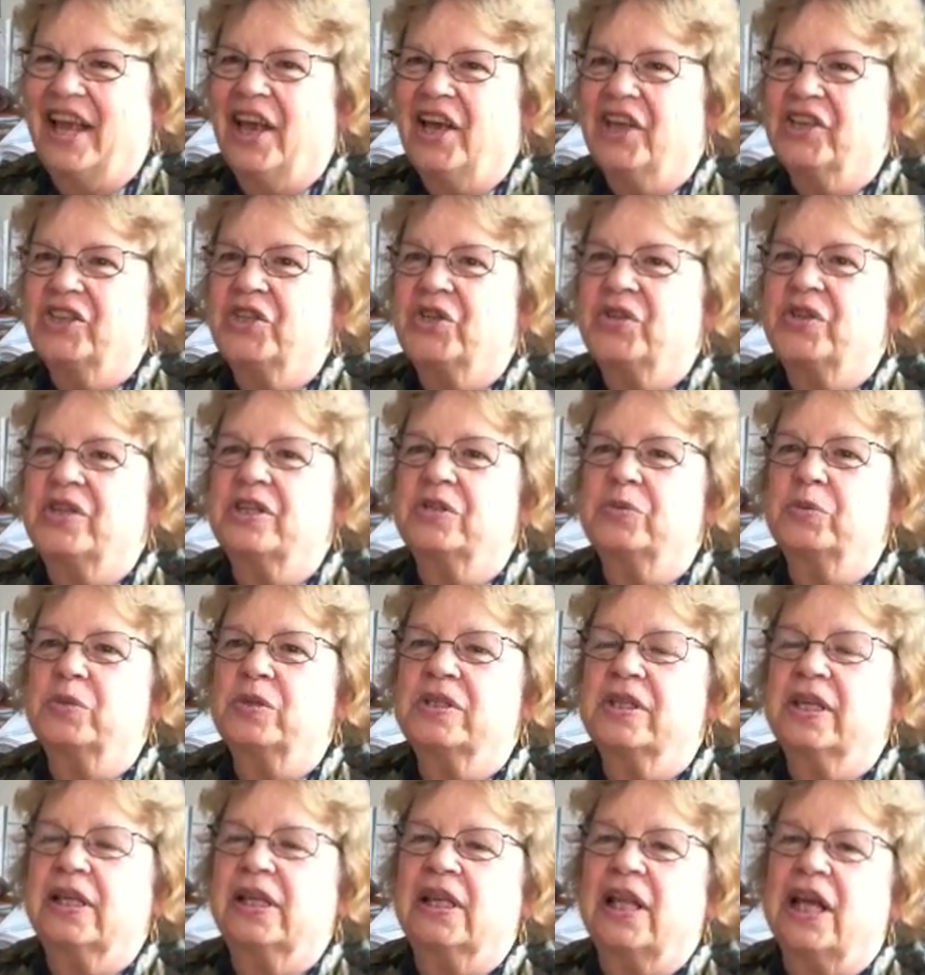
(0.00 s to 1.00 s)
So this
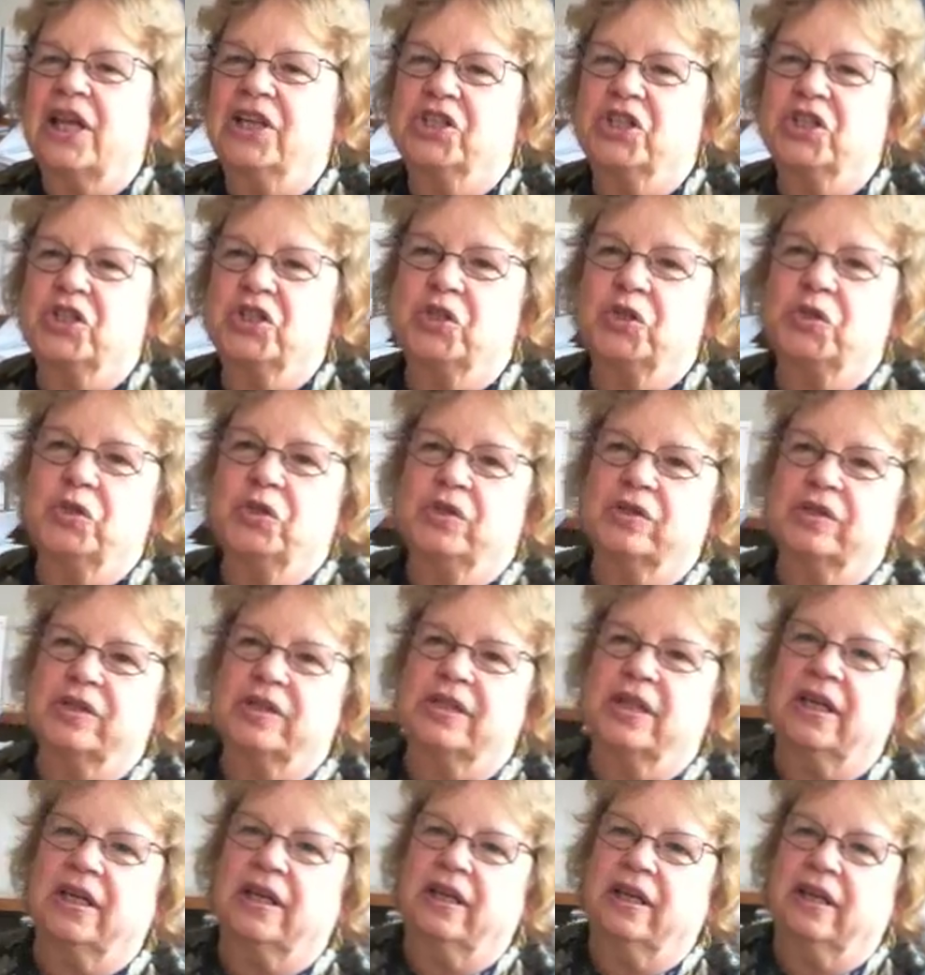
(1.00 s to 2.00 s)
was a longitudinal
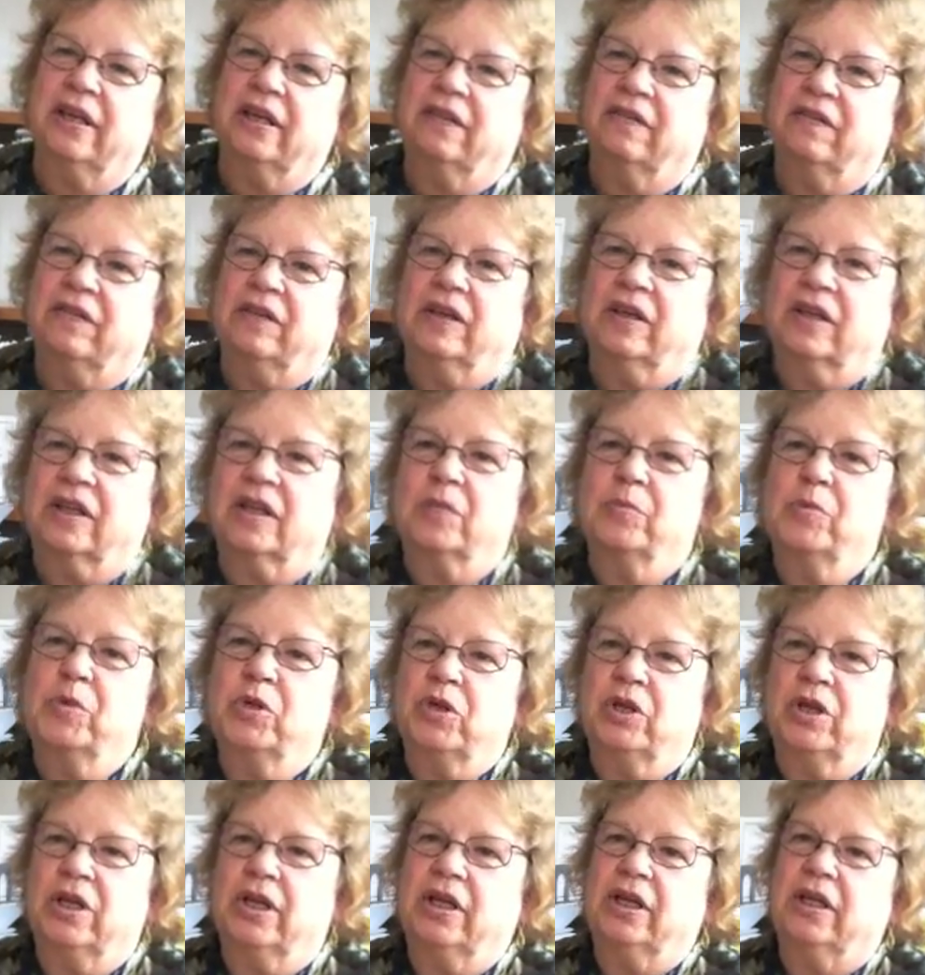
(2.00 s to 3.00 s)
study of a
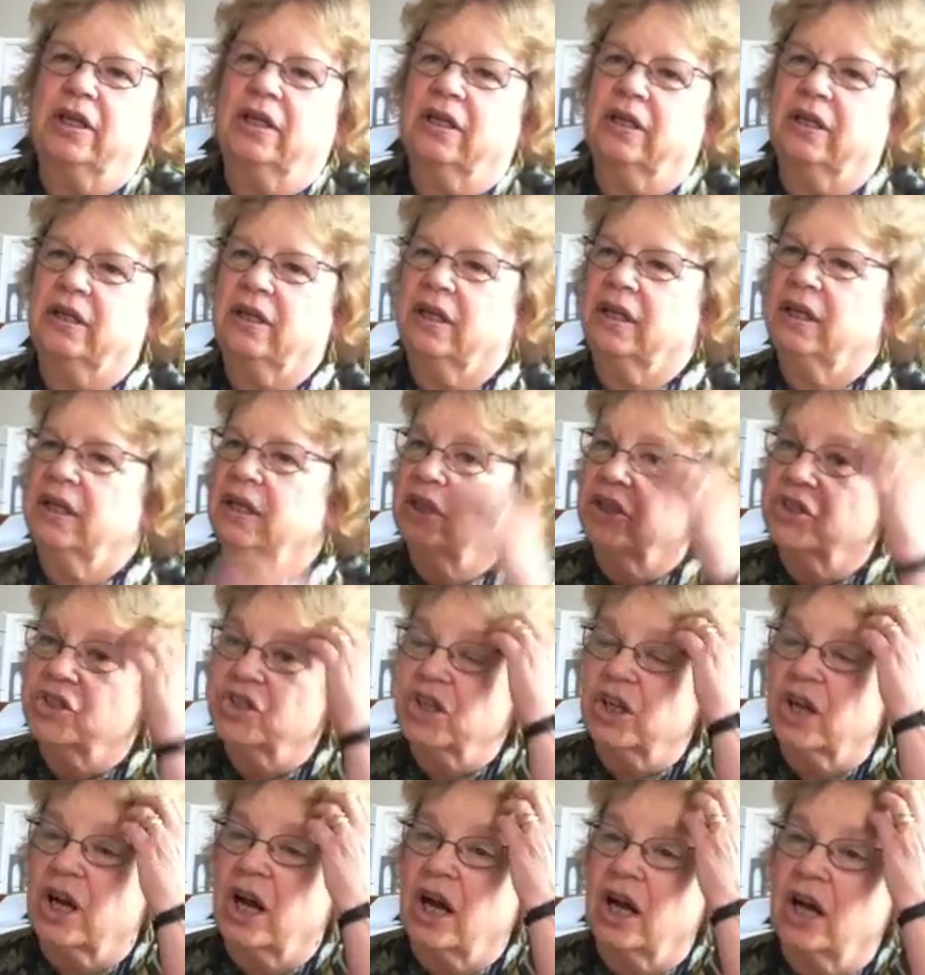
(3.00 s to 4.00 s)
community in
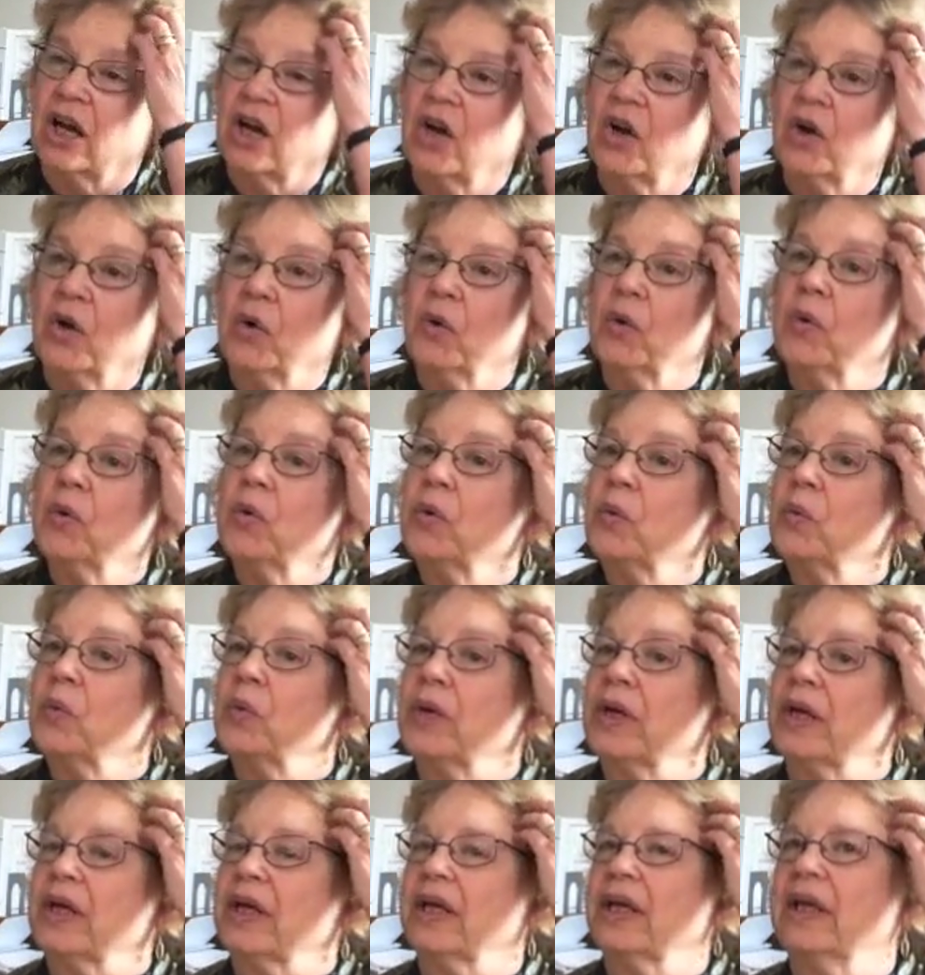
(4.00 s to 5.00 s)
Chicago.
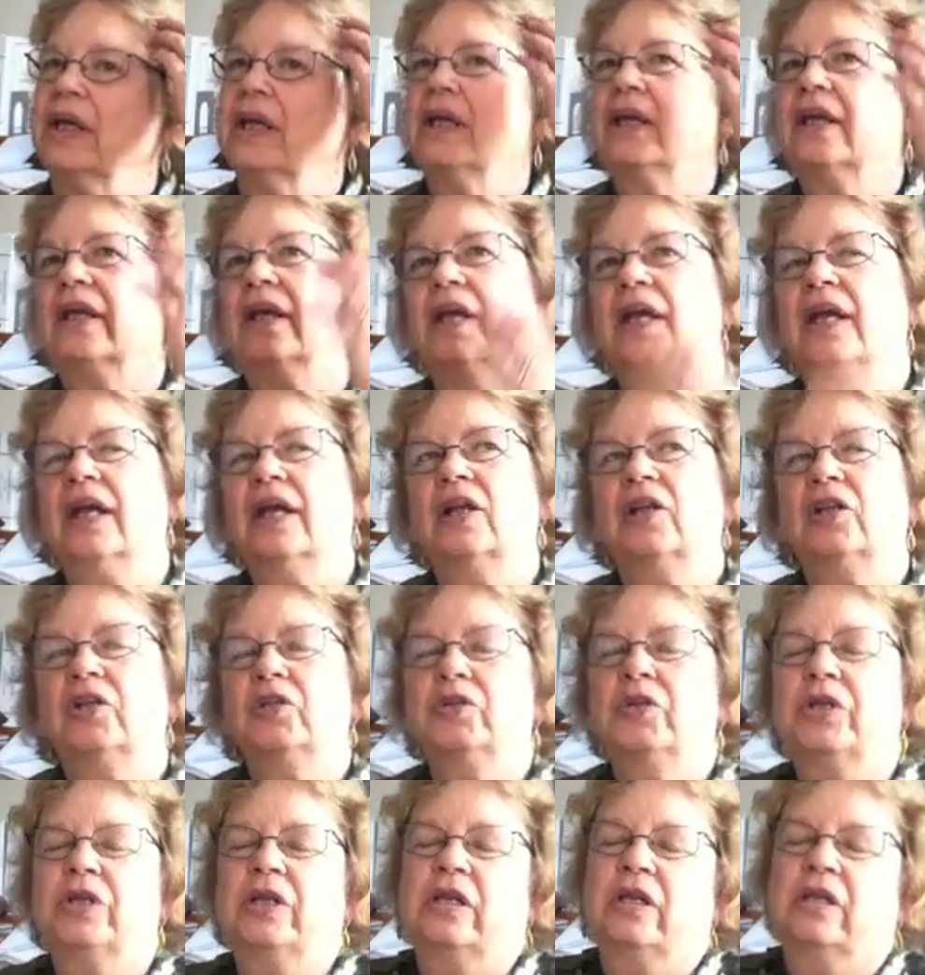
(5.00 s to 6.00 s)
We
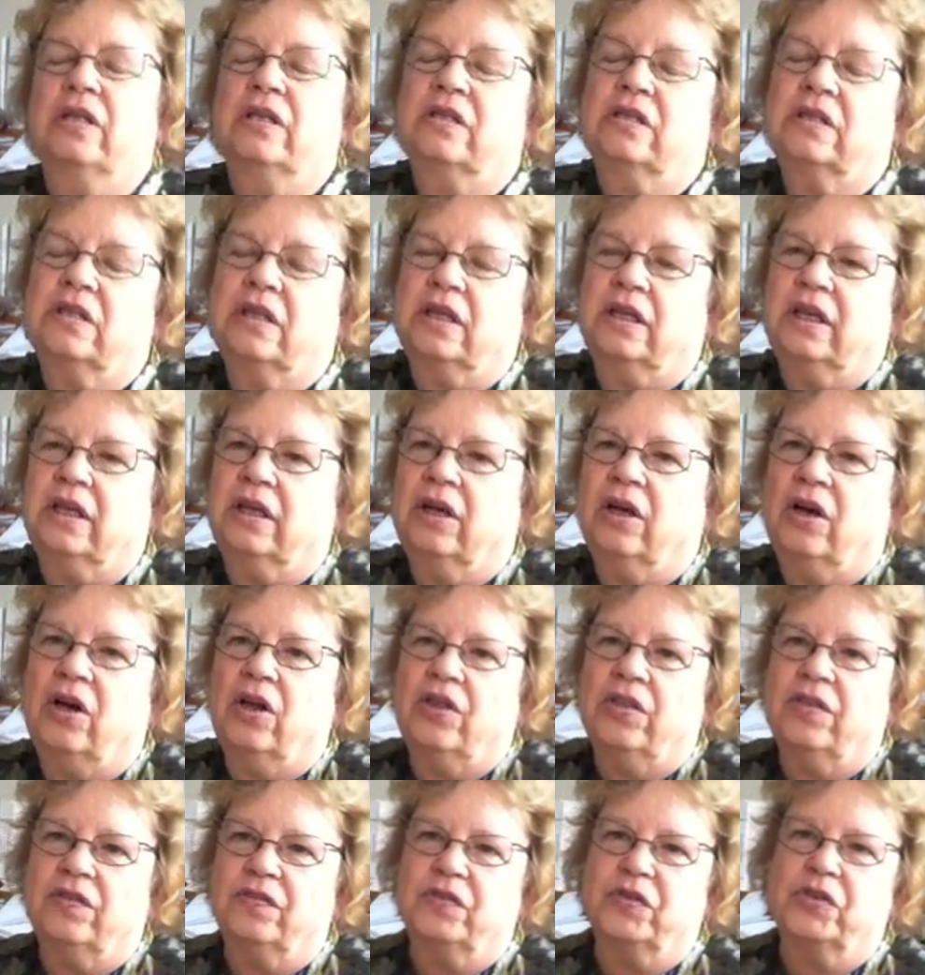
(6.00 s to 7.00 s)
included in the study all
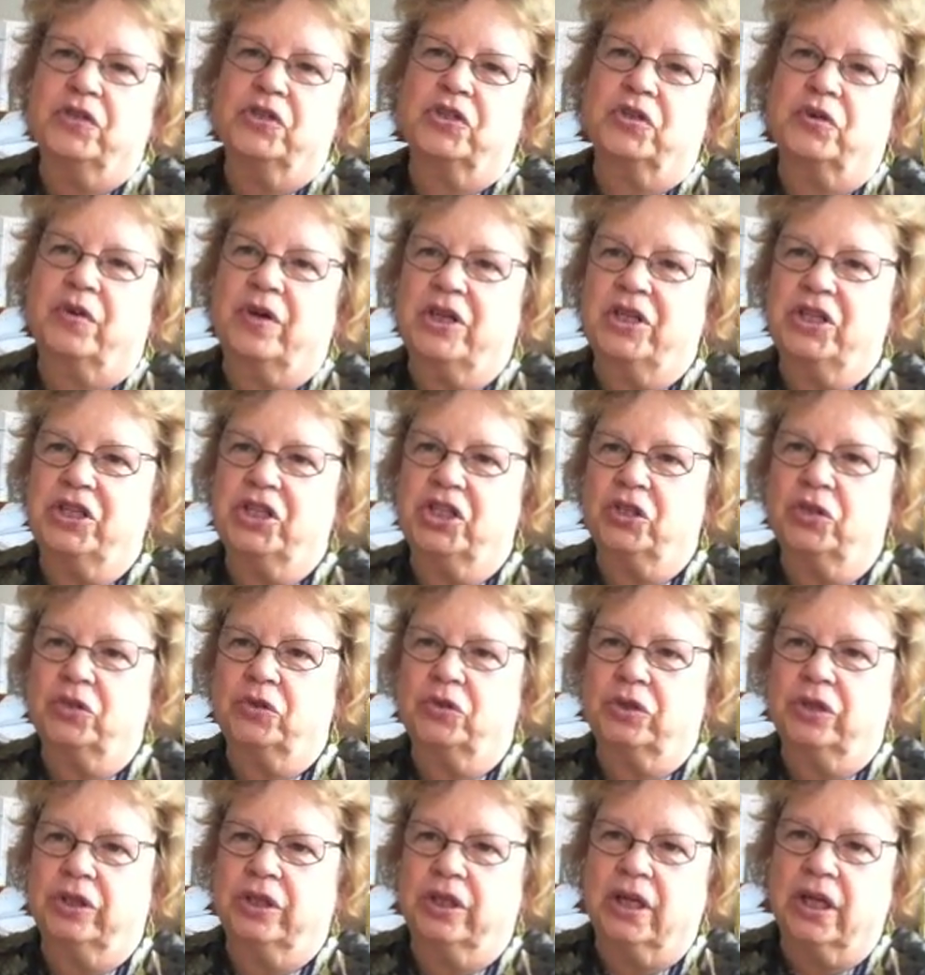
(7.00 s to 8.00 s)
the first grade
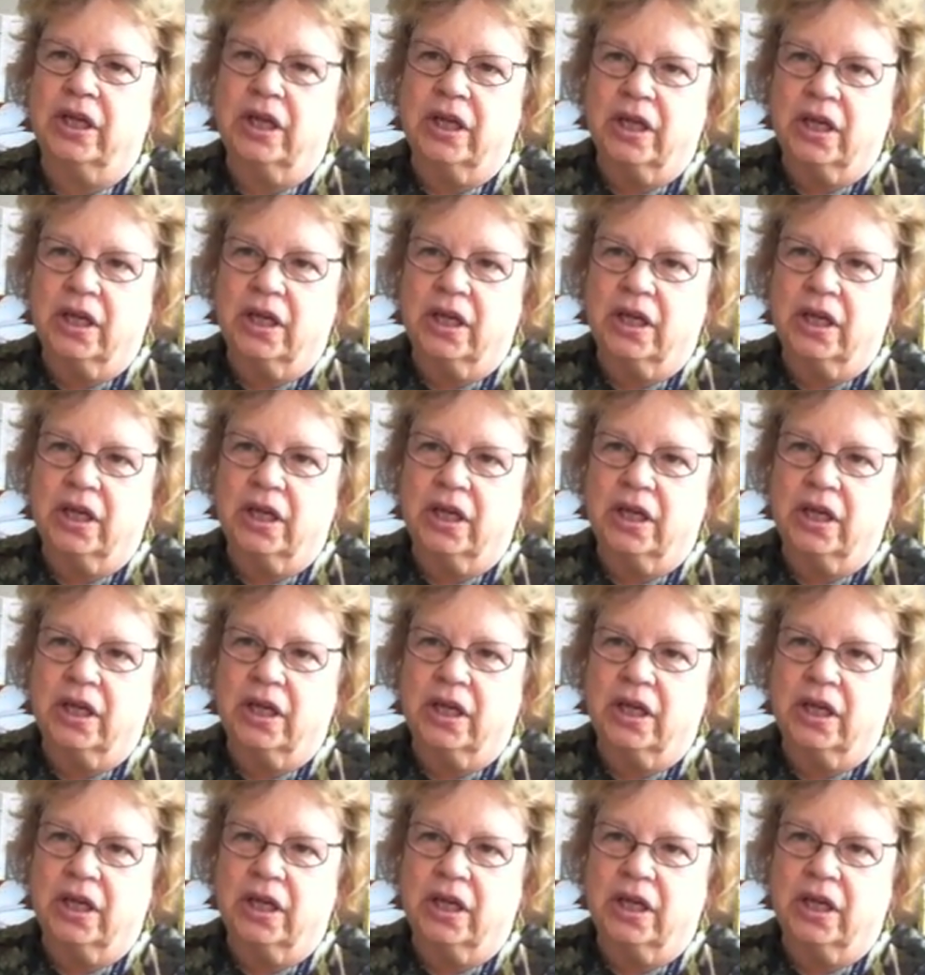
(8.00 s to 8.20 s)
children